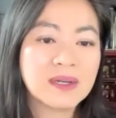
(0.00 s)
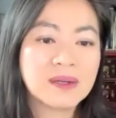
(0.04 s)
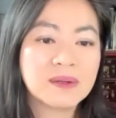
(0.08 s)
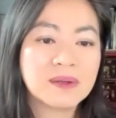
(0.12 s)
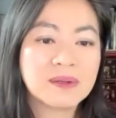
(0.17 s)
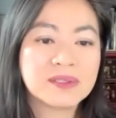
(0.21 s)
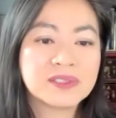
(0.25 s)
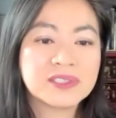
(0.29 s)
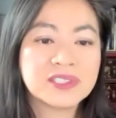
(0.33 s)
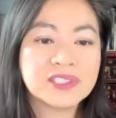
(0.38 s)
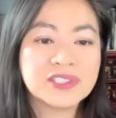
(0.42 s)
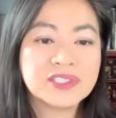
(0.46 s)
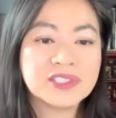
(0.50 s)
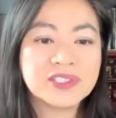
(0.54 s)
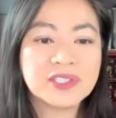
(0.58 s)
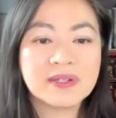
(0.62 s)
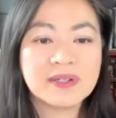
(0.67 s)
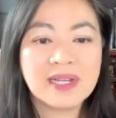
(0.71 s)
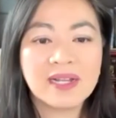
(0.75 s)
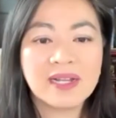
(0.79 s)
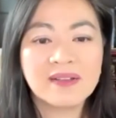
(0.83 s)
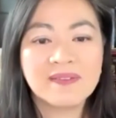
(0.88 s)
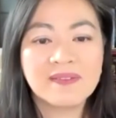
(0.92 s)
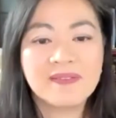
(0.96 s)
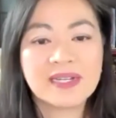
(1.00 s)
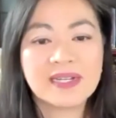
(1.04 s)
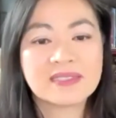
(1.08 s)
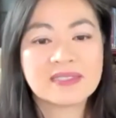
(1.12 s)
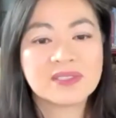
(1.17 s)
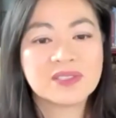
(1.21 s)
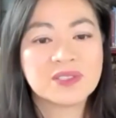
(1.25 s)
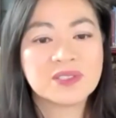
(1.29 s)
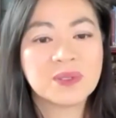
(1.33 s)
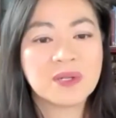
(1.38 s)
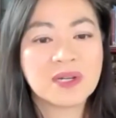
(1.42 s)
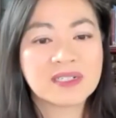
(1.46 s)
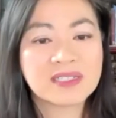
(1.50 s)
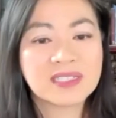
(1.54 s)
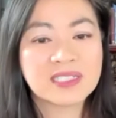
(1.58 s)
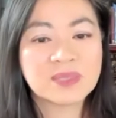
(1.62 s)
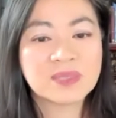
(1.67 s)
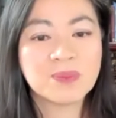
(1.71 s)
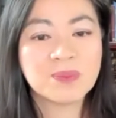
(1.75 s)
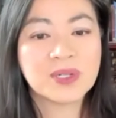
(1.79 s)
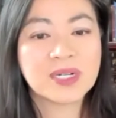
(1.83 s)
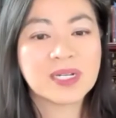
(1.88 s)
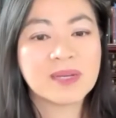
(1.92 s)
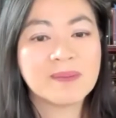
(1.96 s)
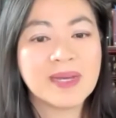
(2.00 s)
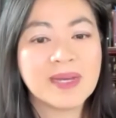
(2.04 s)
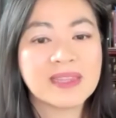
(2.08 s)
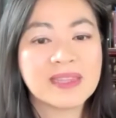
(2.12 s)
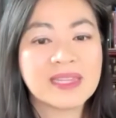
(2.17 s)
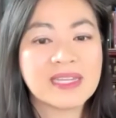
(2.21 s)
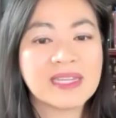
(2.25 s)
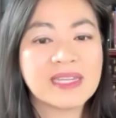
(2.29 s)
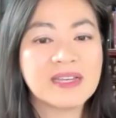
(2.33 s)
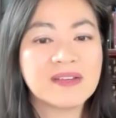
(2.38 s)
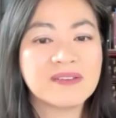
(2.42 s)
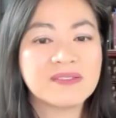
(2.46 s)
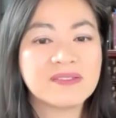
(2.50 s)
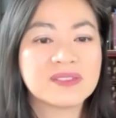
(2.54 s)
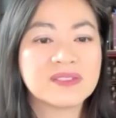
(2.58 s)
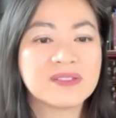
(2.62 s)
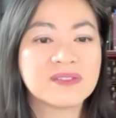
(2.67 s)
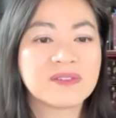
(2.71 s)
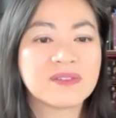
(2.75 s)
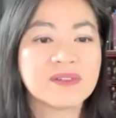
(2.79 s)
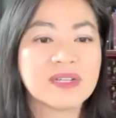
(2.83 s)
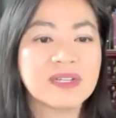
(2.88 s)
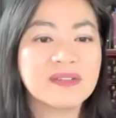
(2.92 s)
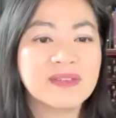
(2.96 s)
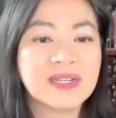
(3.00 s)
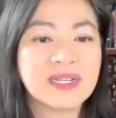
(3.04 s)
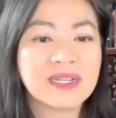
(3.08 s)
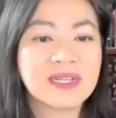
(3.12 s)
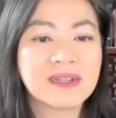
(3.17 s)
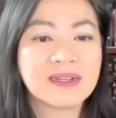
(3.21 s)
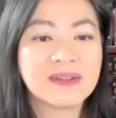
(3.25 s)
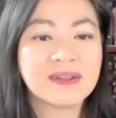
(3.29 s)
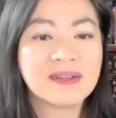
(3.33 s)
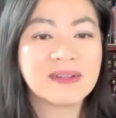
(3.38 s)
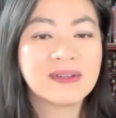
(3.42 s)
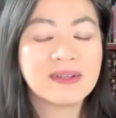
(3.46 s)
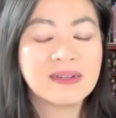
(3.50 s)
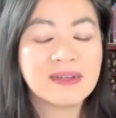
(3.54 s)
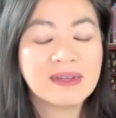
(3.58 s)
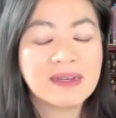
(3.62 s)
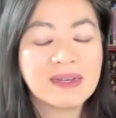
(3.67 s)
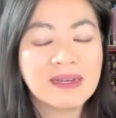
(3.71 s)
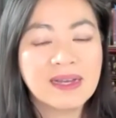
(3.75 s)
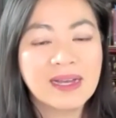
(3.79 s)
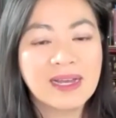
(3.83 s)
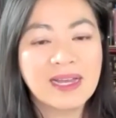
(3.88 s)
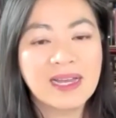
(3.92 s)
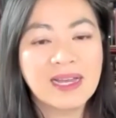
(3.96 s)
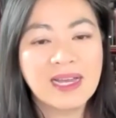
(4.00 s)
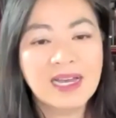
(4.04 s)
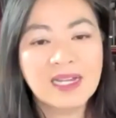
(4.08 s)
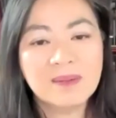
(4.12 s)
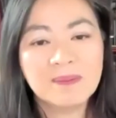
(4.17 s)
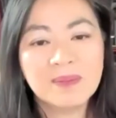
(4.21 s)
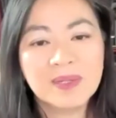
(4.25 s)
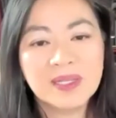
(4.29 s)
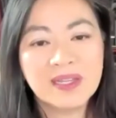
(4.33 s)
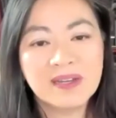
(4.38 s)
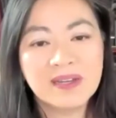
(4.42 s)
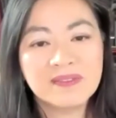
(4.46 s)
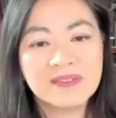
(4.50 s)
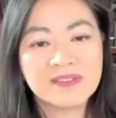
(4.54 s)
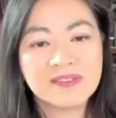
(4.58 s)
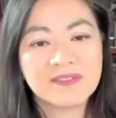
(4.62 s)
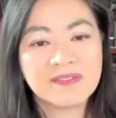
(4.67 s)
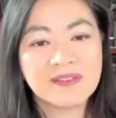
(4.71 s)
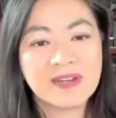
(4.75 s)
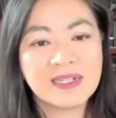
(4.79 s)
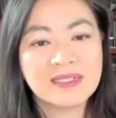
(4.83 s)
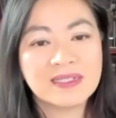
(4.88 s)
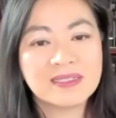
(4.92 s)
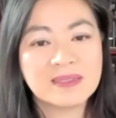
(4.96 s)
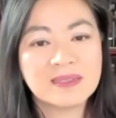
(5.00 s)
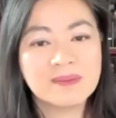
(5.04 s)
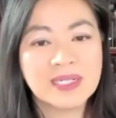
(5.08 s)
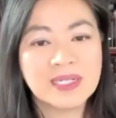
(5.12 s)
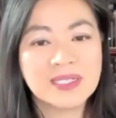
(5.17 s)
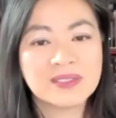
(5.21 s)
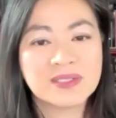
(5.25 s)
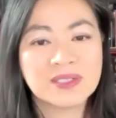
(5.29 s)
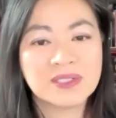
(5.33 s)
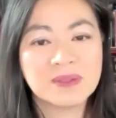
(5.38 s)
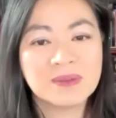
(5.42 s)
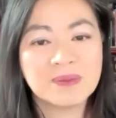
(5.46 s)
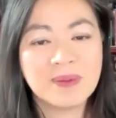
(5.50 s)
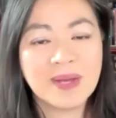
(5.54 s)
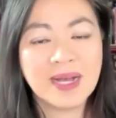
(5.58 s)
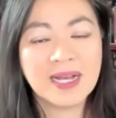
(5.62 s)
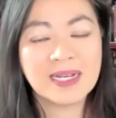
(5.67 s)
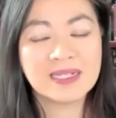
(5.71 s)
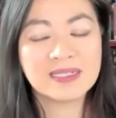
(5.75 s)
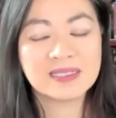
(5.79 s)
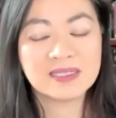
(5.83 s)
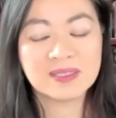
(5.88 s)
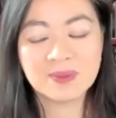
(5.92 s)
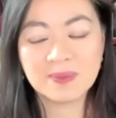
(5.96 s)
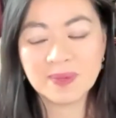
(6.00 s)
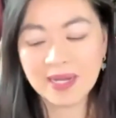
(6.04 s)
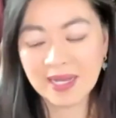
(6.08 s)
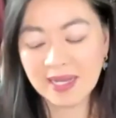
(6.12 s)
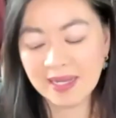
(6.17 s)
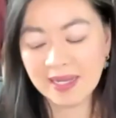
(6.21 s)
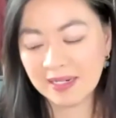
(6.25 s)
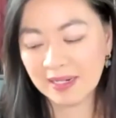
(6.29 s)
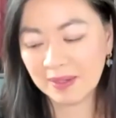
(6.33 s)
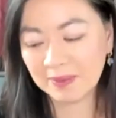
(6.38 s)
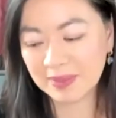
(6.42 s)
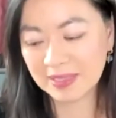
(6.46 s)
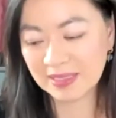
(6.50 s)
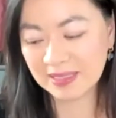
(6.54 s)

Roshi Joan Halifax talked this morning about the gifts of grieving. I had a beloved friend and mentor who passed away, and I was